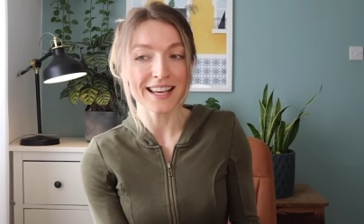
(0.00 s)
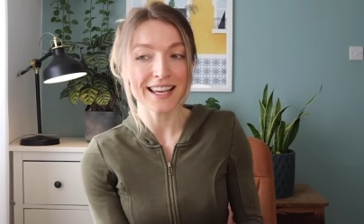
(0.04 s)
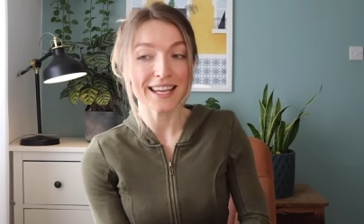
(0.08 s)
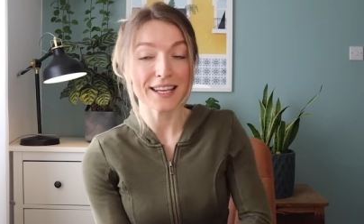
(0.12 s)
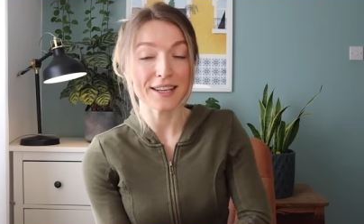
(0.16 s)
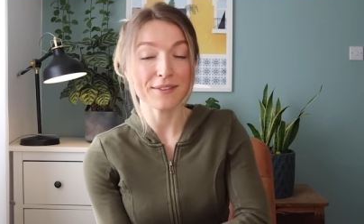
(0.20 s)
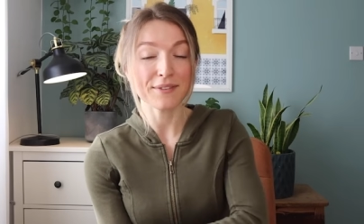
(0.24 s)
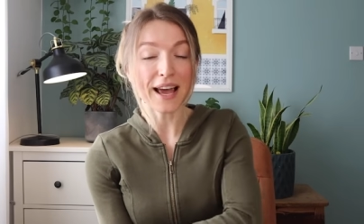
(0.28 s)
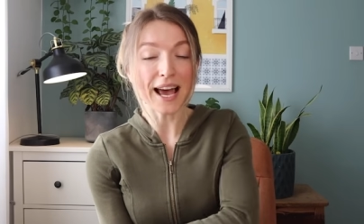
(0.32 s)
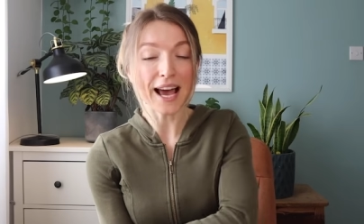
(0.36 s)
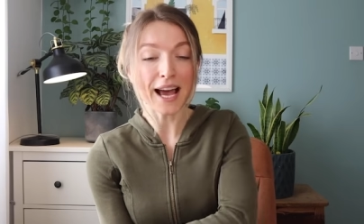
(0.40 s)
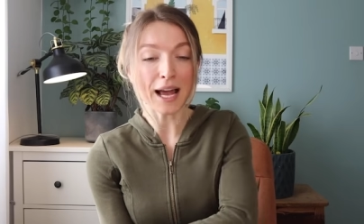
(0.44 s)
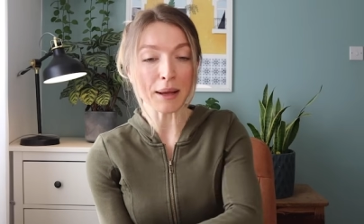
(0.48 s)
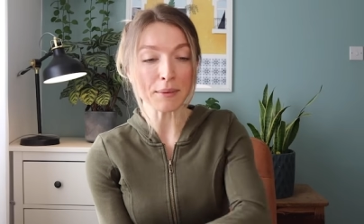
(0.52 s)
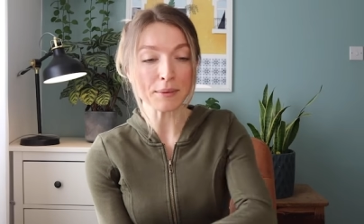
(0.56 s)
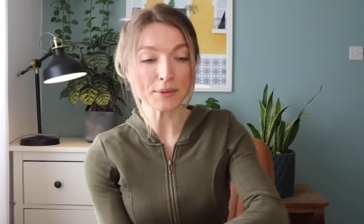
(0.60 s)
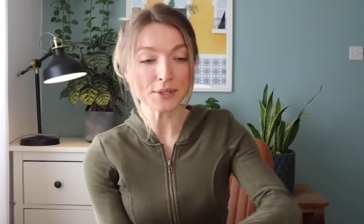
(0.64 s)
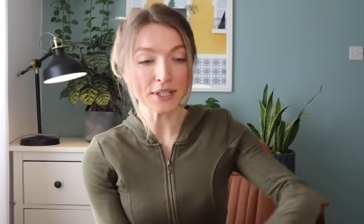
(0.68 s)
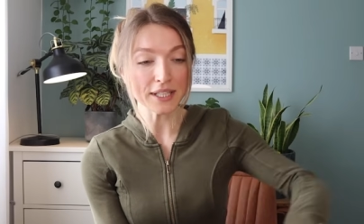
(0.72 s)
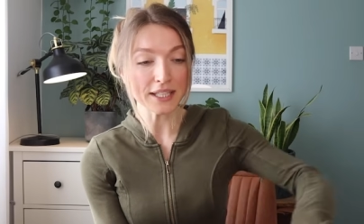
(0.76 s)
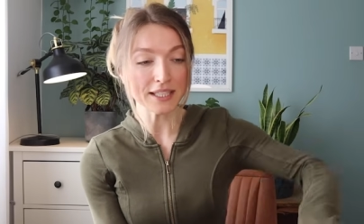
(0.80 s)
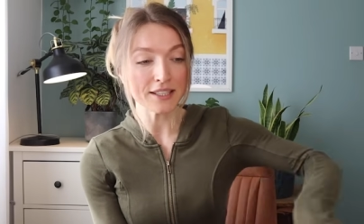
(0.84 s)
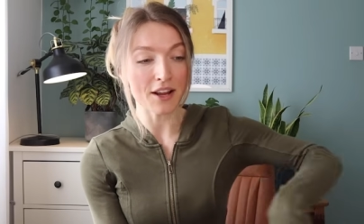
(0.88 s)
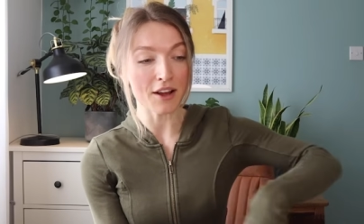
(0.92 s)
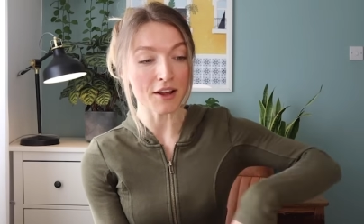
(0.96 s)
if
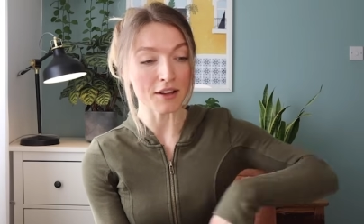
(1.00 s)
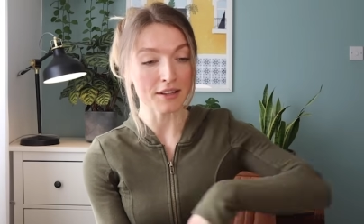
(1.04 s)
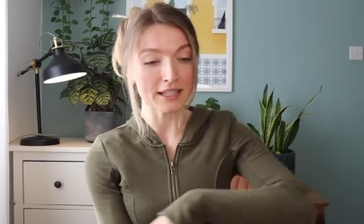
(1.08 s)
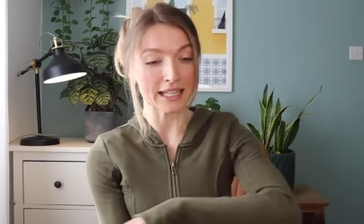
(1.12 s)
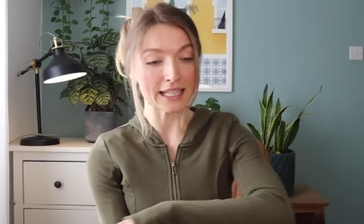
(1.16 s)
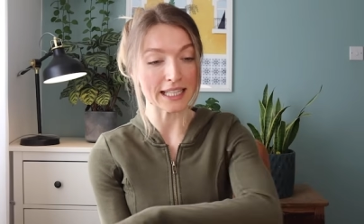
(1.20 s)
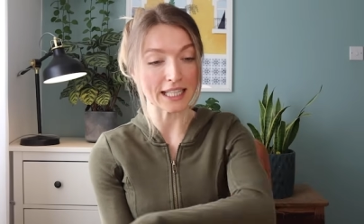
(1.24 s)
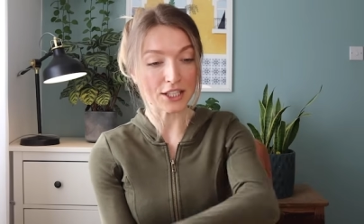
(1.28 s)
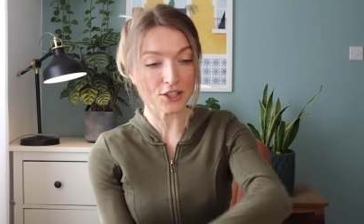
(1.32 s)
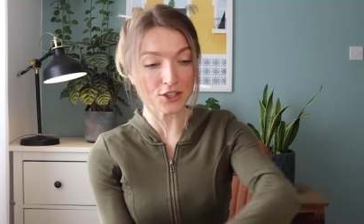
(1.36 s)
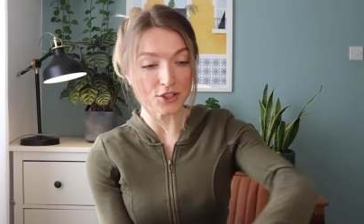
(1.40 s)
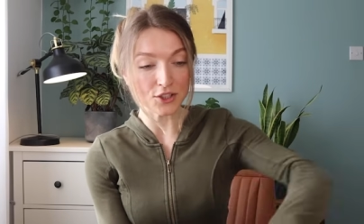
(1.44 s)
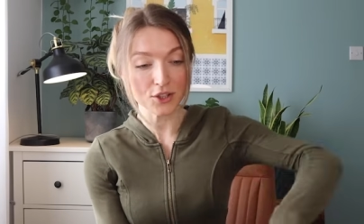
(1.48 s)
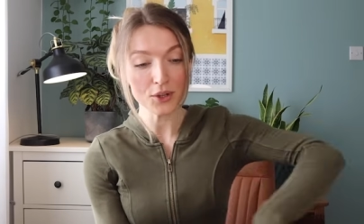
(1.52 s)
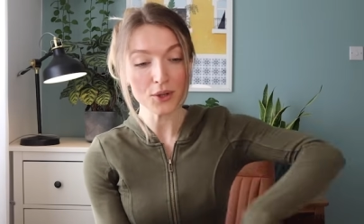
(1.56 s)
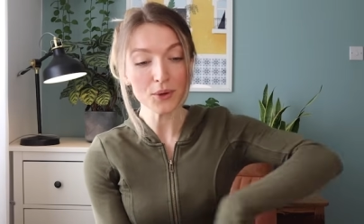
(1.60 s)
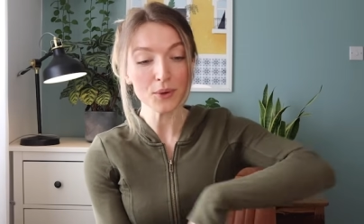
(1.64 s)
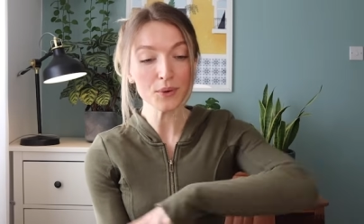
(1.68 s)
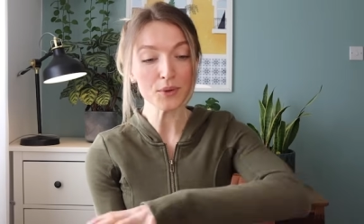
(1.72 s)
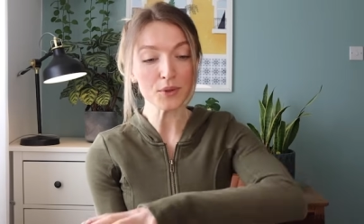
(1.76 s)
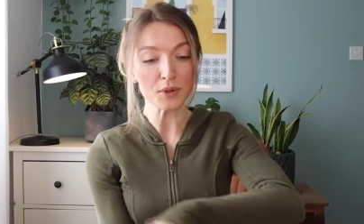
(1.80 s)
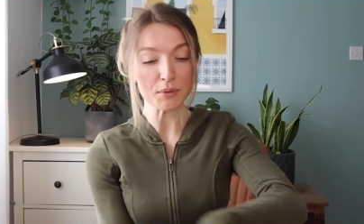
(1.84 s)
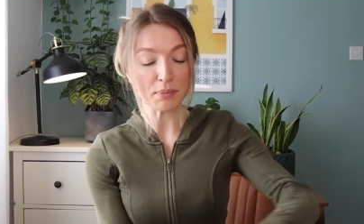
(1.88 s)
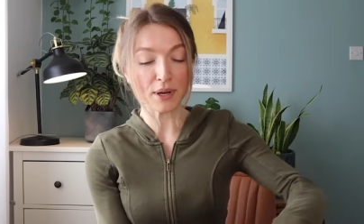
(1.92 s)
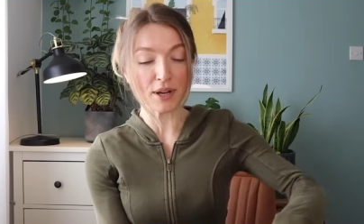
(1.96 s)
absolutely nothing in
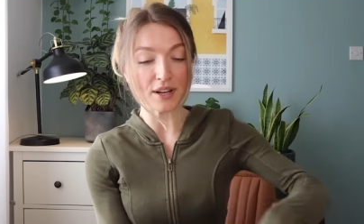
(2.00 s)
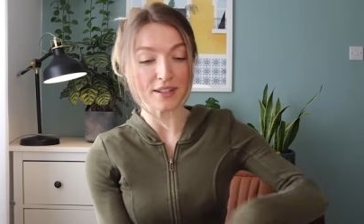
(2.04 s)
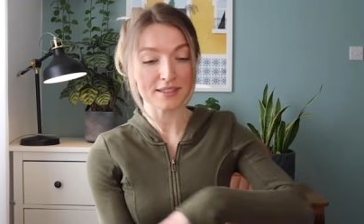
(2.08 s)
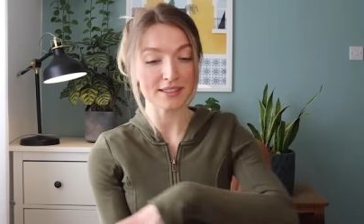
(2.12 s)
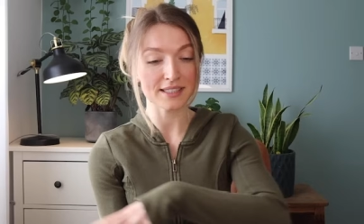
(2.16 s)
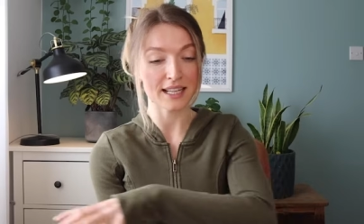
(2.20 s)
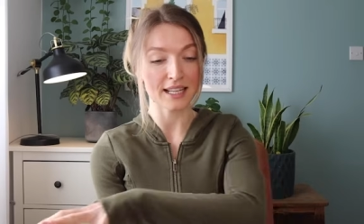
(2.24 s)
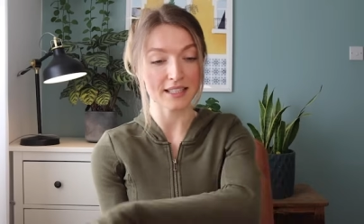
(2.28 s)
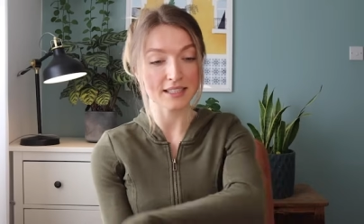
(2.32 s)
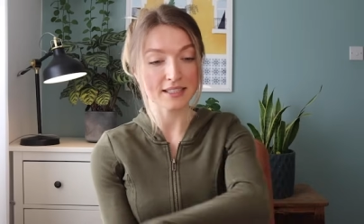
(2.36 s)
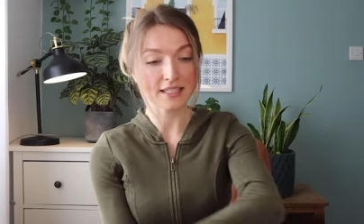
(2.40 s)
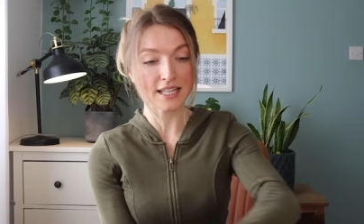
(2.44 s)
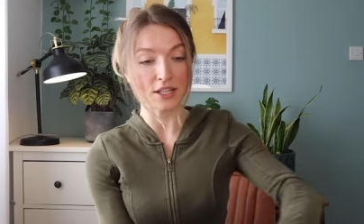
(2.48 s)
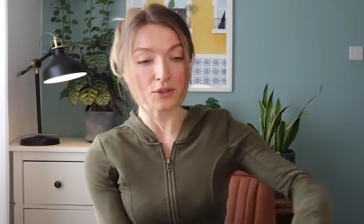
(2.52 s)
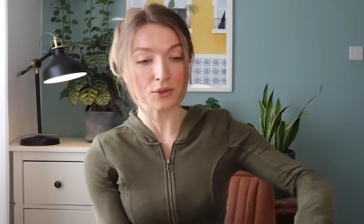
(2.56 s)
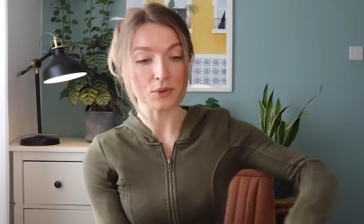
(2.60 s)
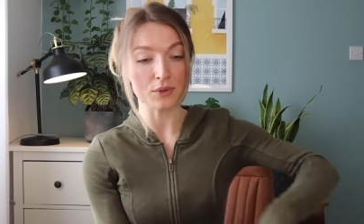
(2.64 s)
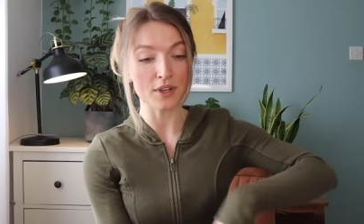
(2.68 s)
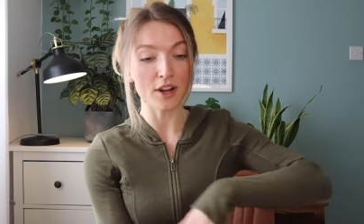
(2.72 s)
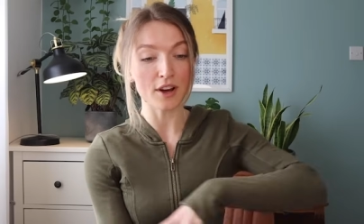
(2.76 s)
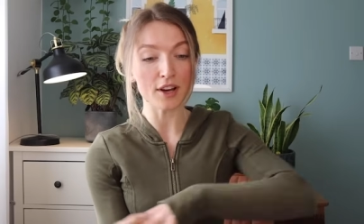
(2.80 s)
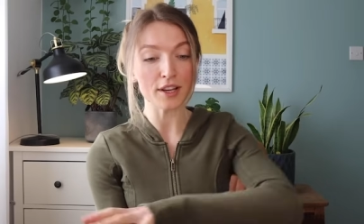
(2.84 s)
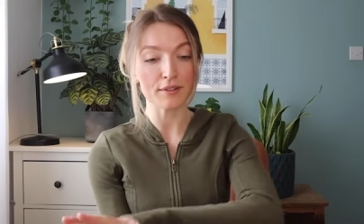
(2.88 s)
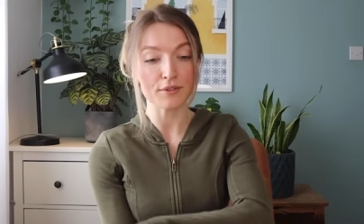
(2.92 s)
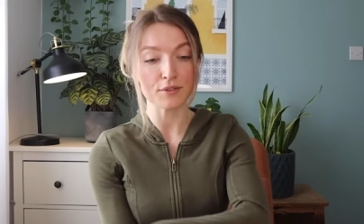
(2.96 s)
you, your personality, your
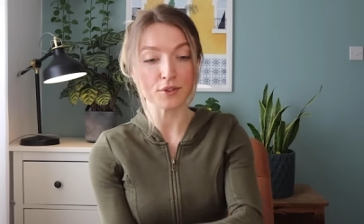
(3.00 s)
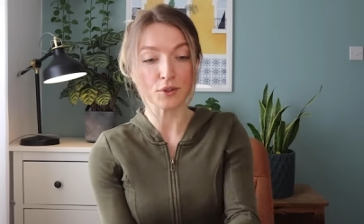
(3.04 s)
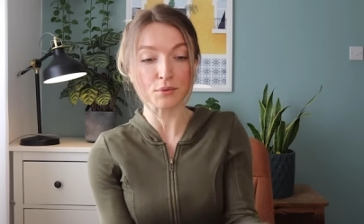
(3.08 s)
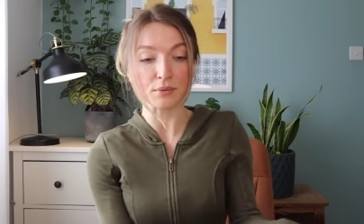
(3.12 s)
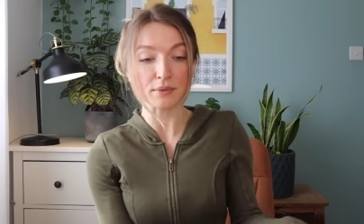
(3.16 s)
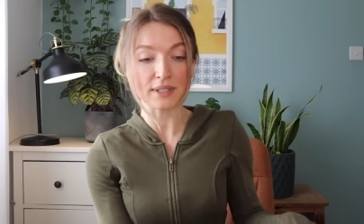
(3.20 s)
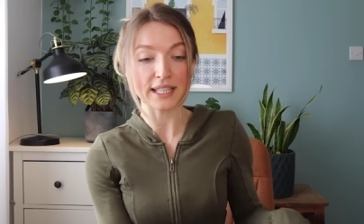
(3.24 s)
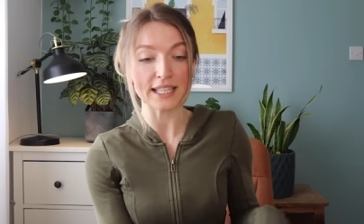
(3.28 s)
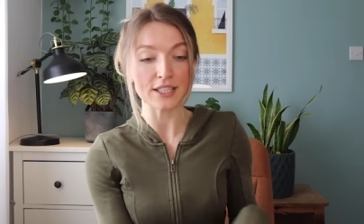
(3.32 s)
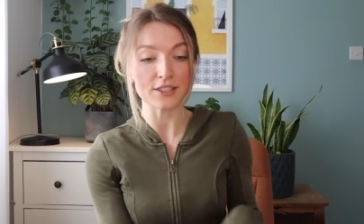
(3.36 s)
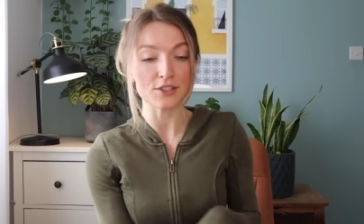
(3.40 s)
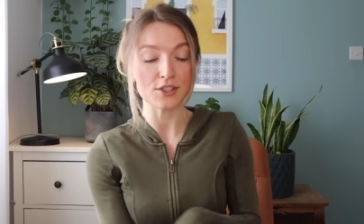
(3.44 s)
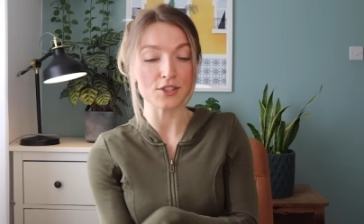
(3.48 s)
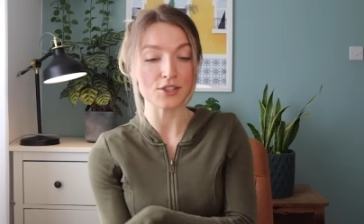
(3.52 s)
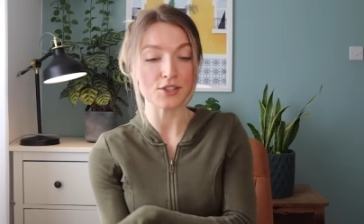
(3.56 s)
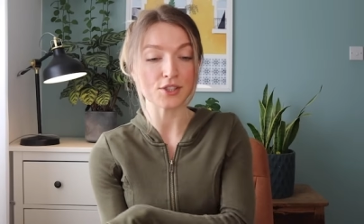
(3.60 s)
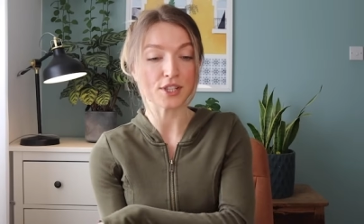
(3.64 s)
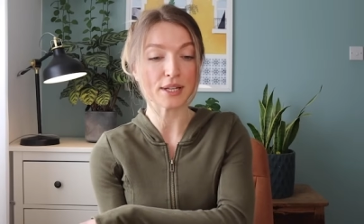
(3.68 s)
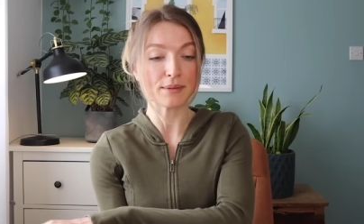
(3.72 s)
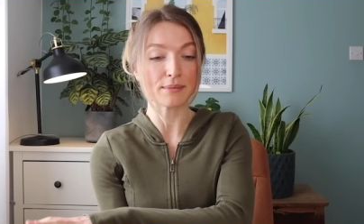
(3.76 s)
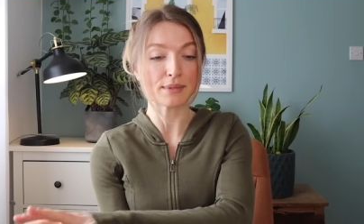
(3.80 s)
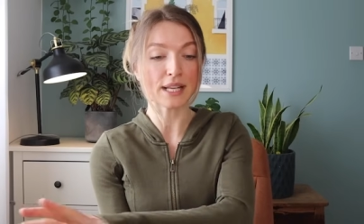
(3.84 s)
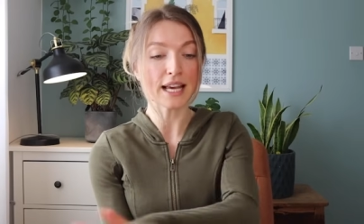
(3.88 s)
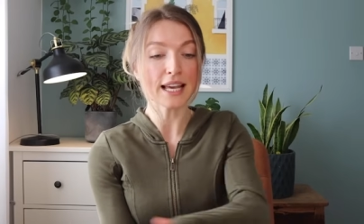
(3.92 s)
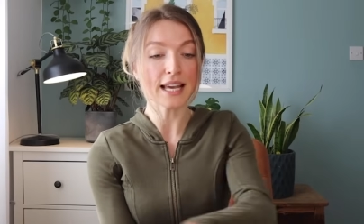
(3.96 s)
life, your
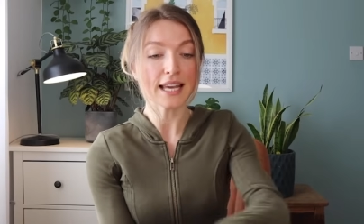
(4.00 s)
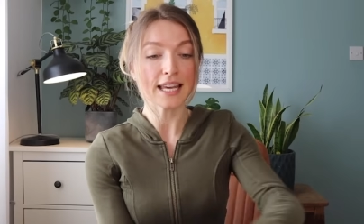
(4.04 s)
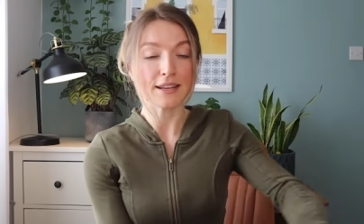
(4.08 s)
relationships,